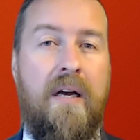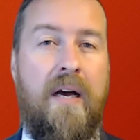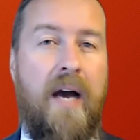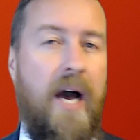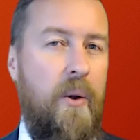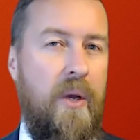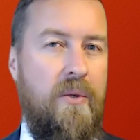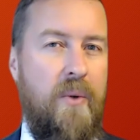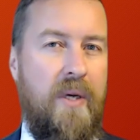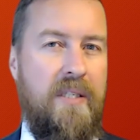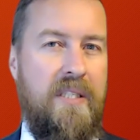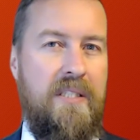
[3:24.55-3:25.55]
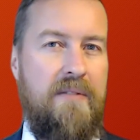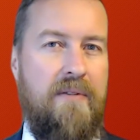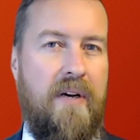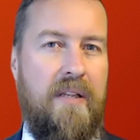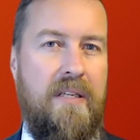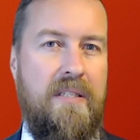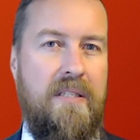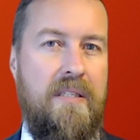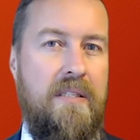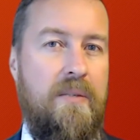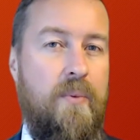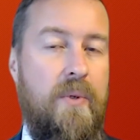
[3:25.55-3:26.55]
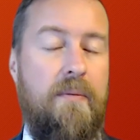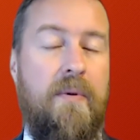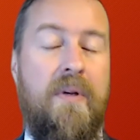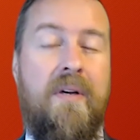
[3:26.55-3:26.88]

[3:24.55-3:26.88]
How can you identify these things? Well,